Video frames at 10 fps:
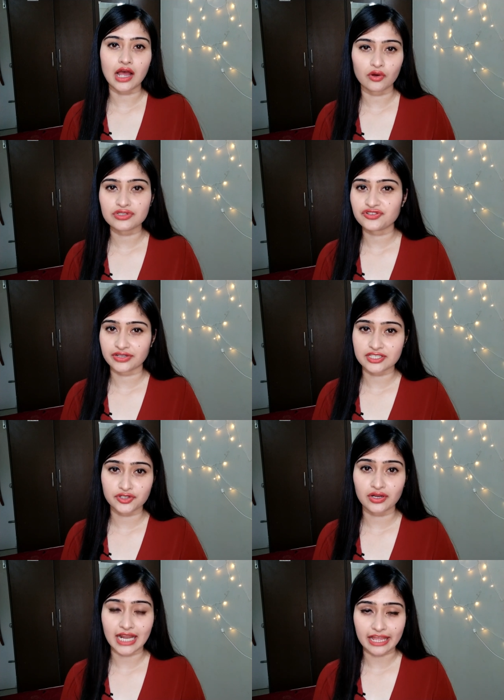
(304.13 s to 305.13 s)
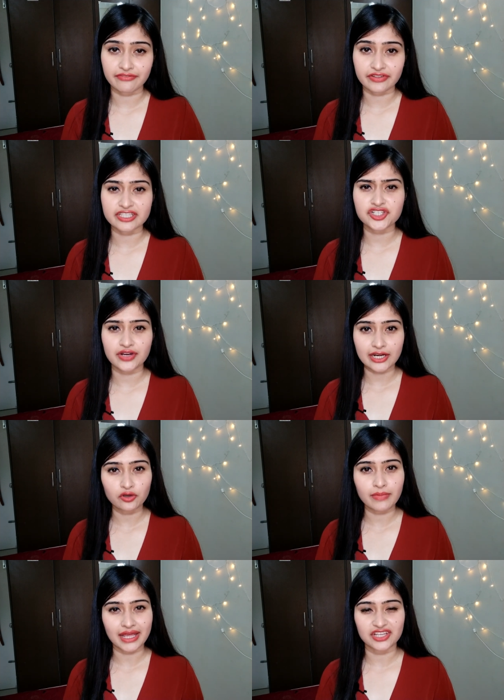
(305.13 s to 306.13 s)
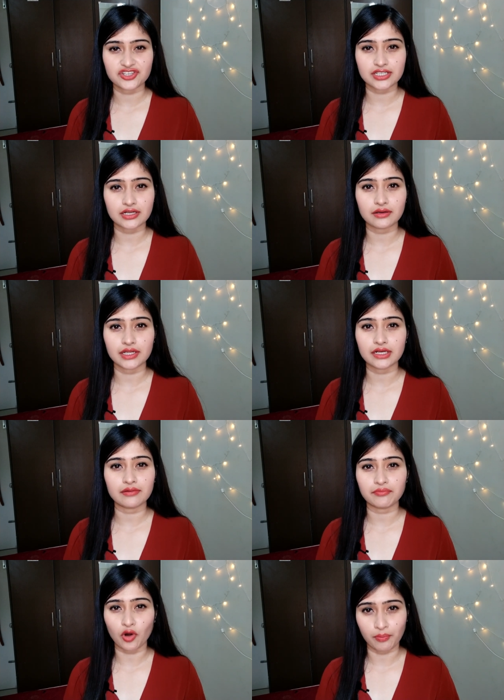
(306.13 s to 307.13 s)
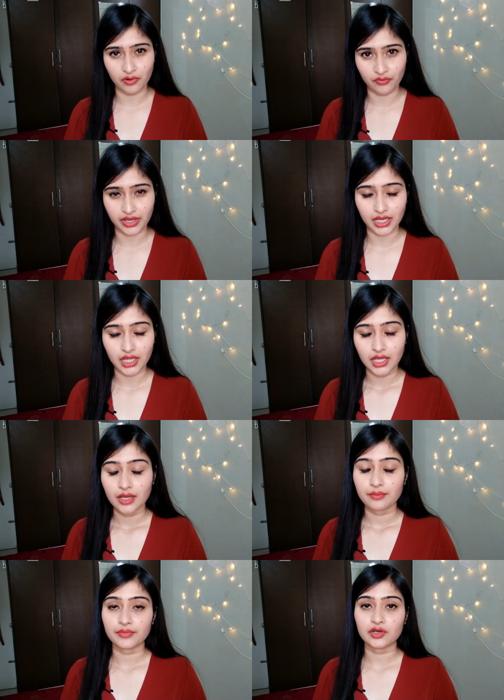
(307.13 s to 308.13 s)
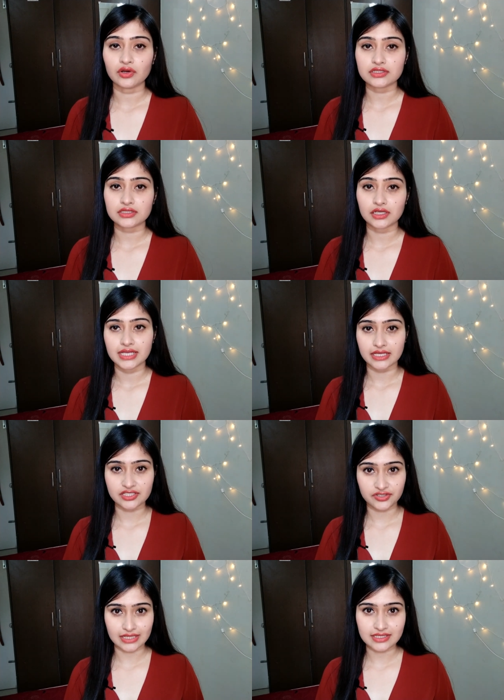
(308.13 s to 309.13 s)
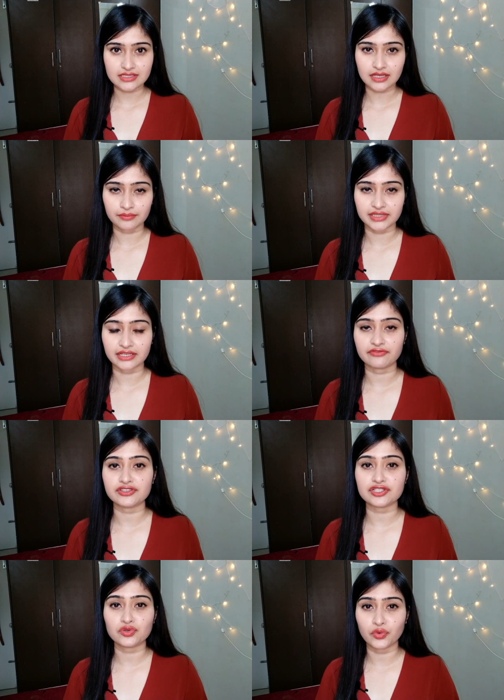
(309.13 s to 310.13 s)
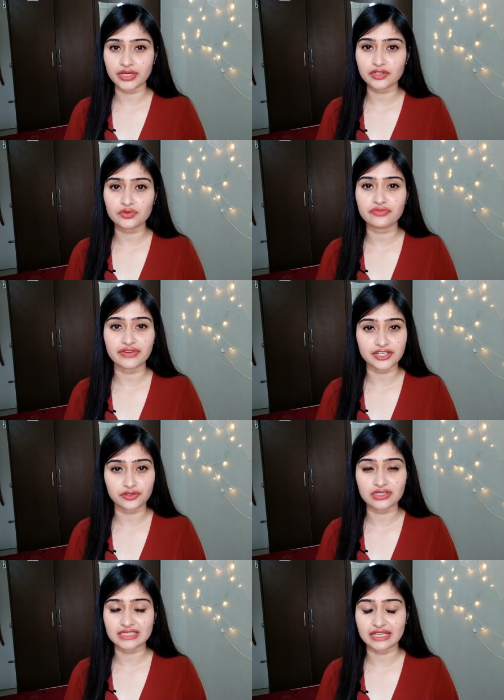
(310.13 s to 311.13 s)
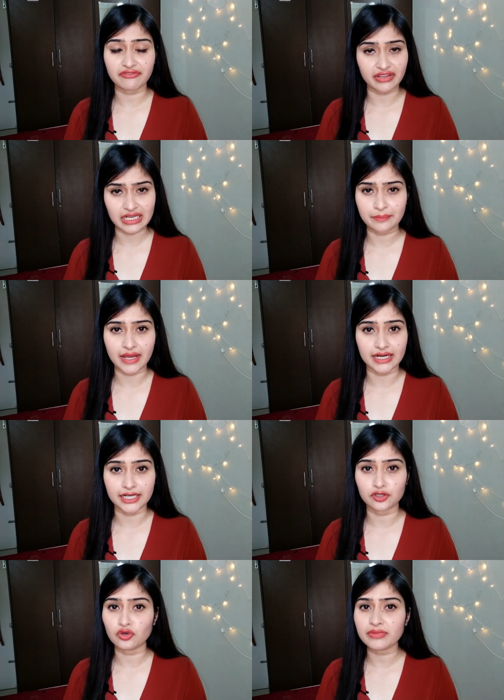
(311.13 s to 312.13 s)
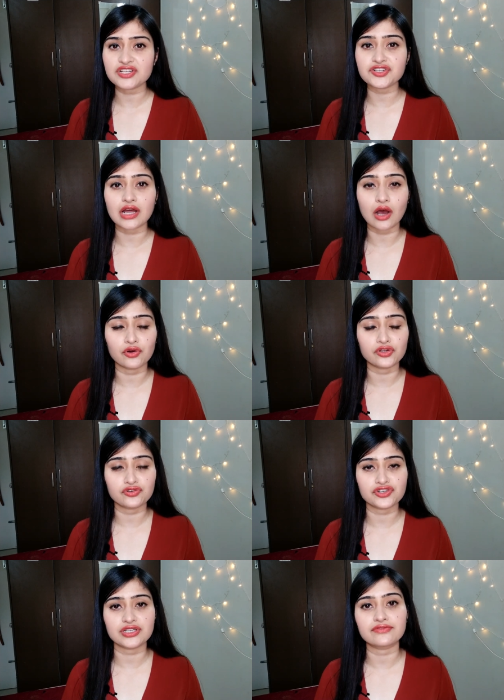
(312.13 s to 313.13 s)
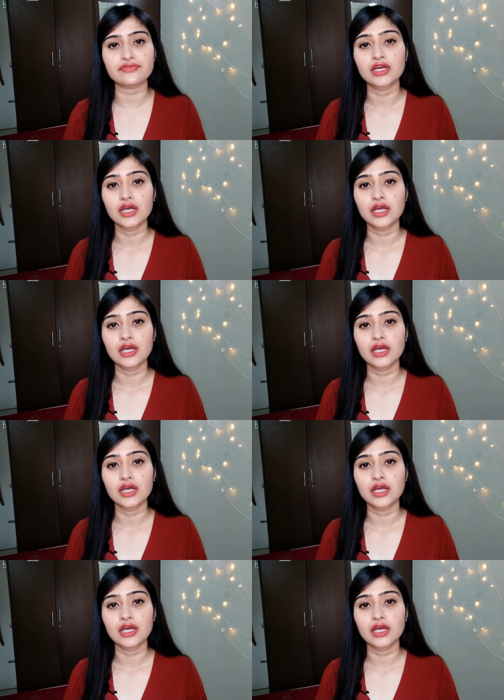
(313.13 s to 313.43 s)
how stressed your life is, try to manage it in a, in a proper way, because stress is something which is going to affect your skin very badly. No matter how nutrition,